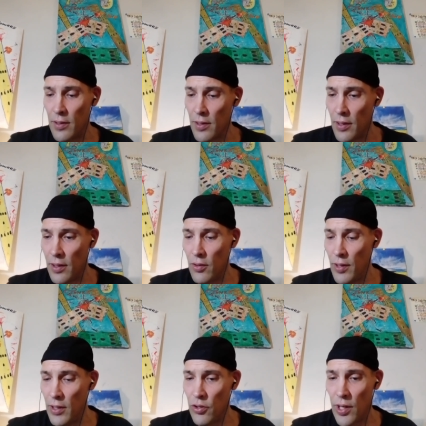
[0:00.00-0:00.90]
it's gonna
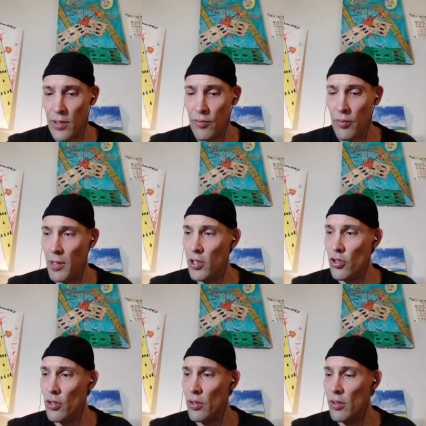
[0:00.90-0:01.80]
create
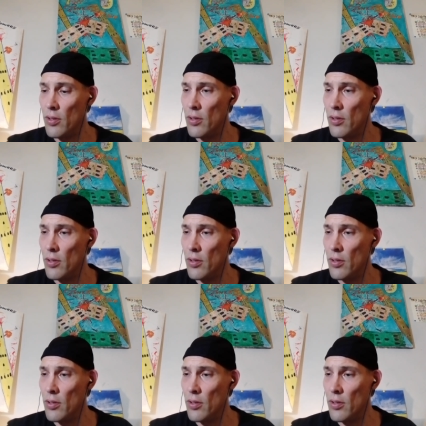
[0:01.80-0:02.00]
transformation.